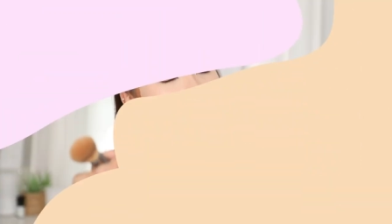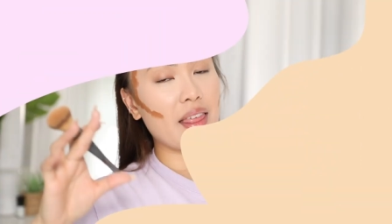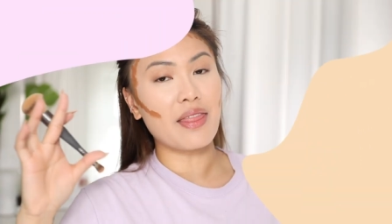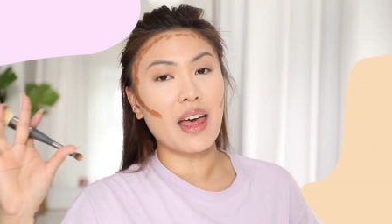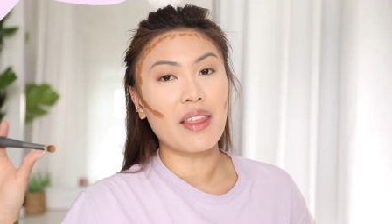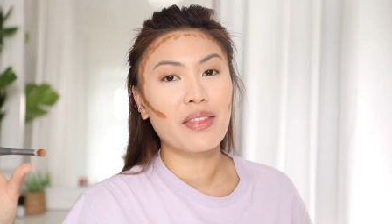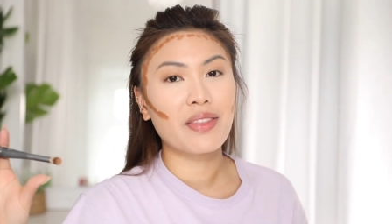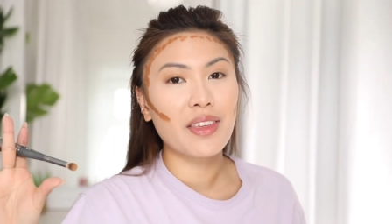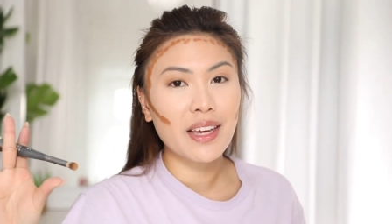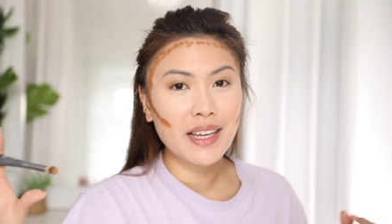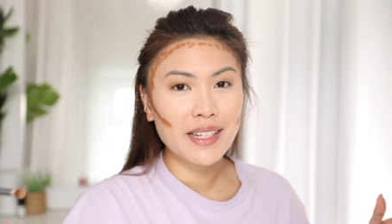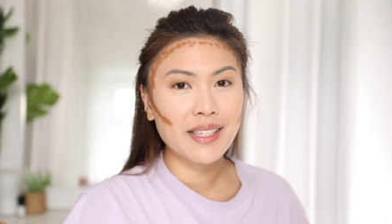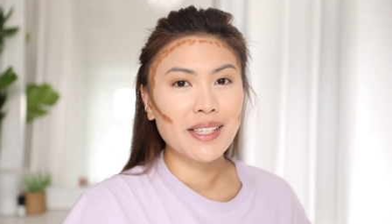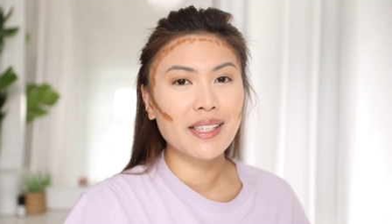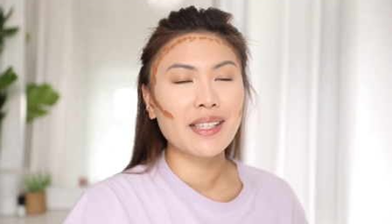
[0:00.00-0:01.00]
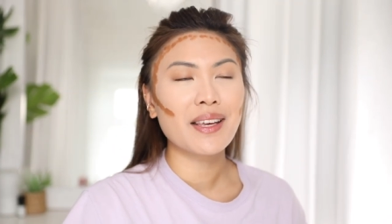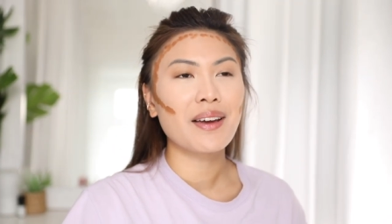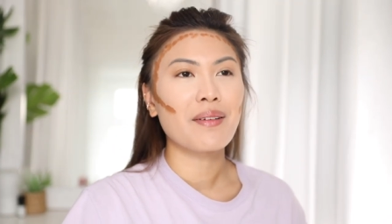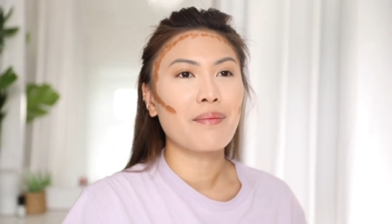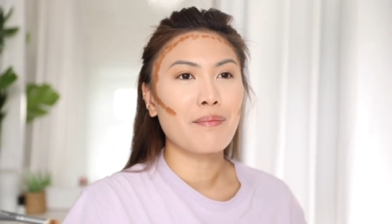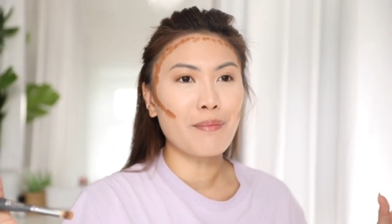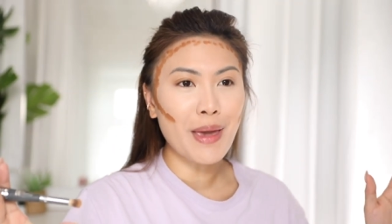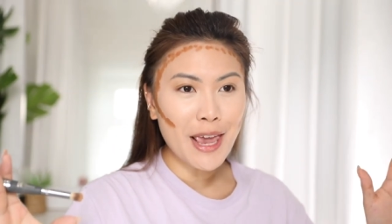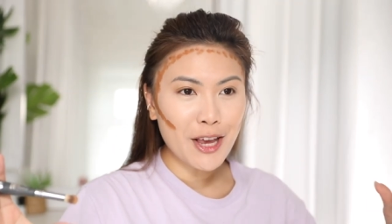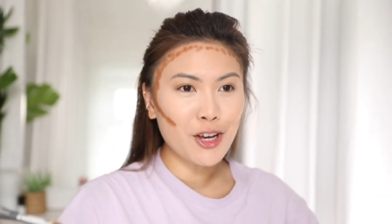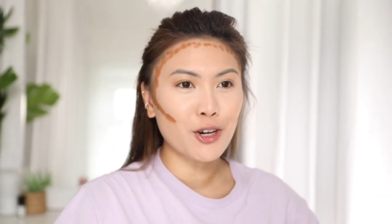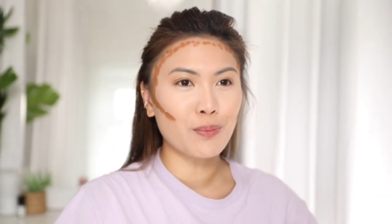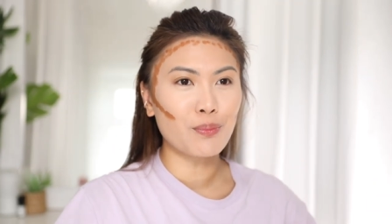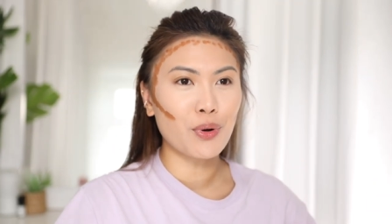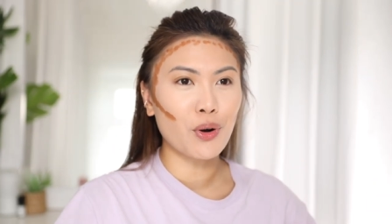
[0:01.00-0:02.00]
And then this
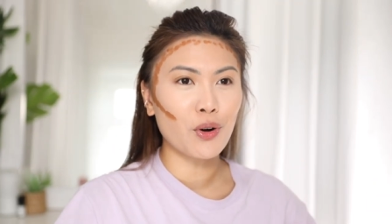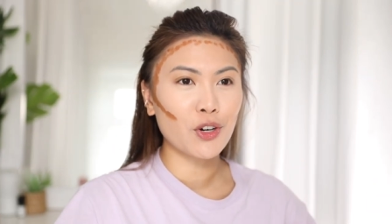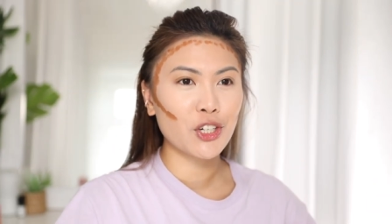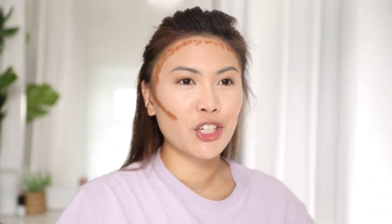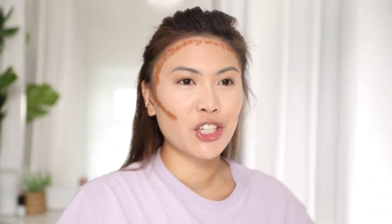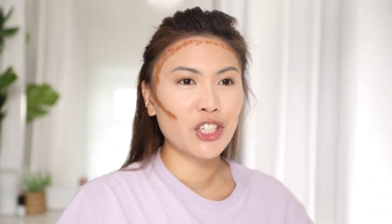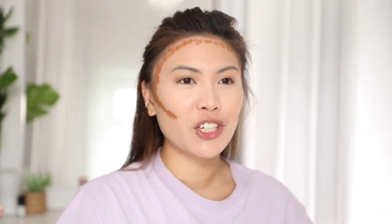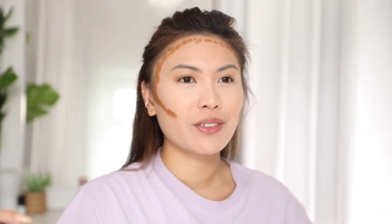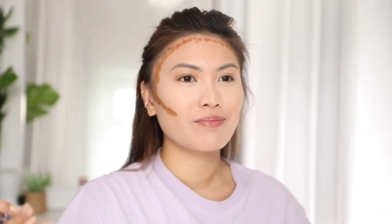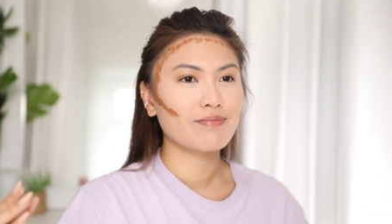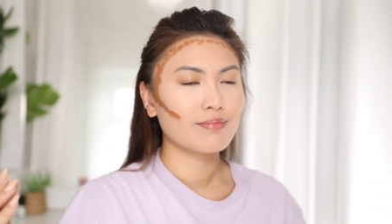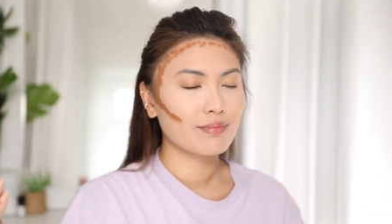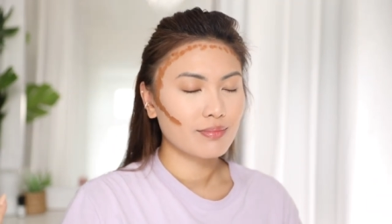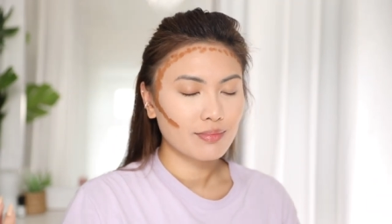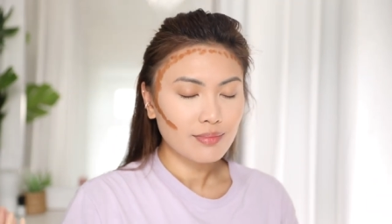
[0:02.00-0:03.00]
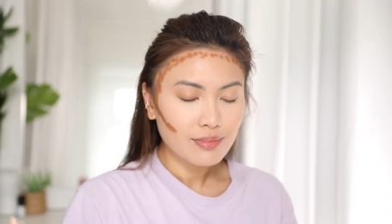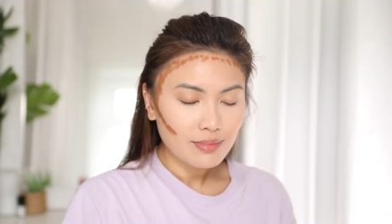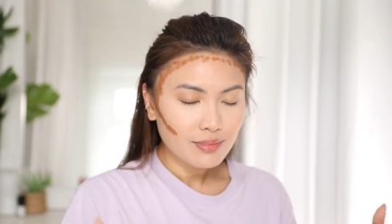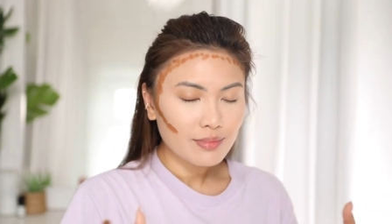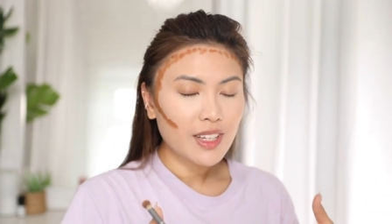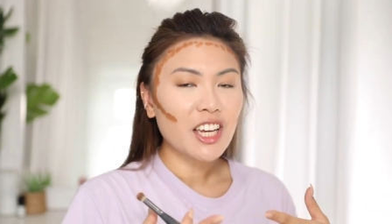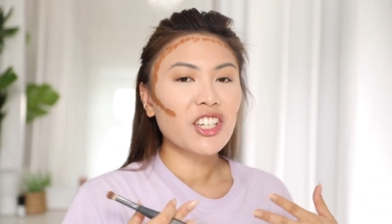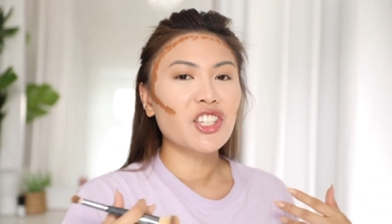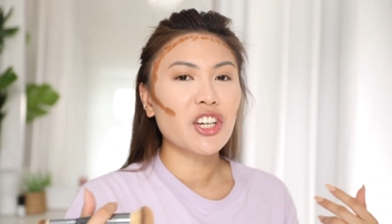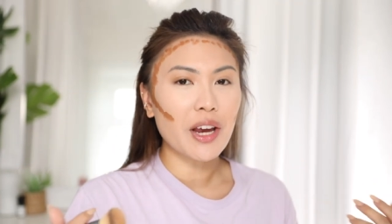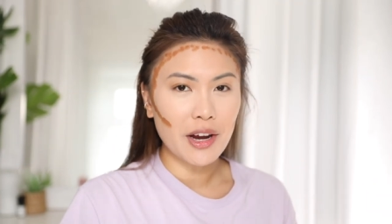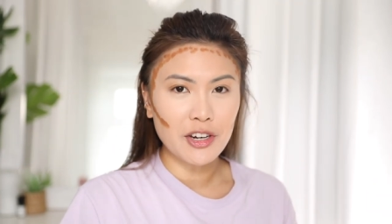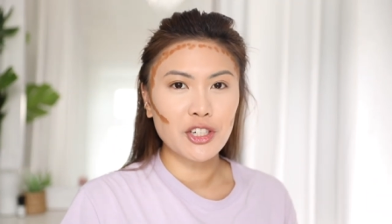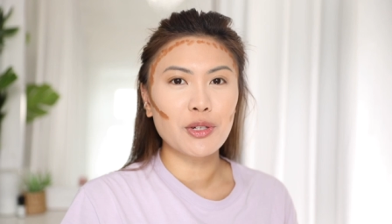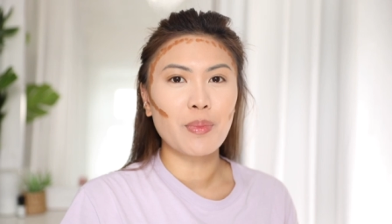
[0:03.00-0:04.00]
makeup brush
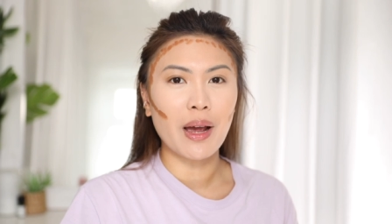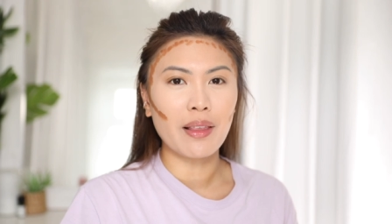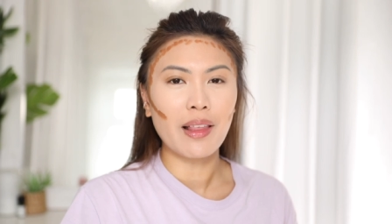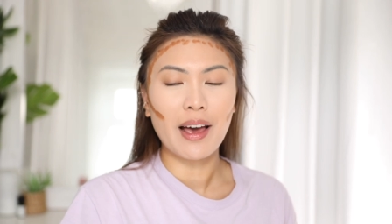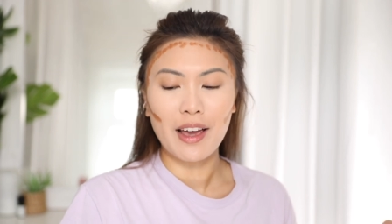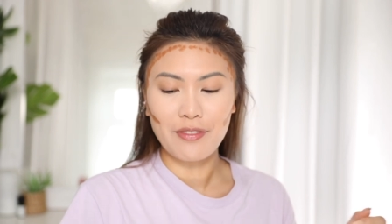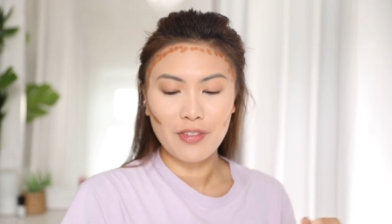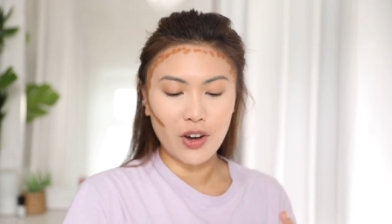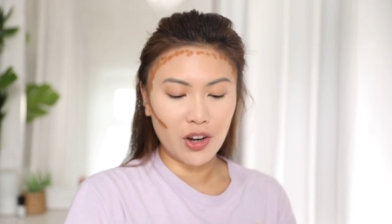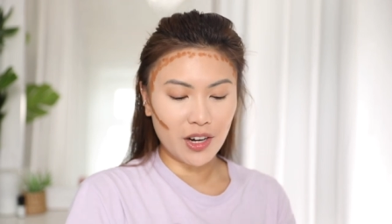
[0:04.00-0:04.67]
changed my life.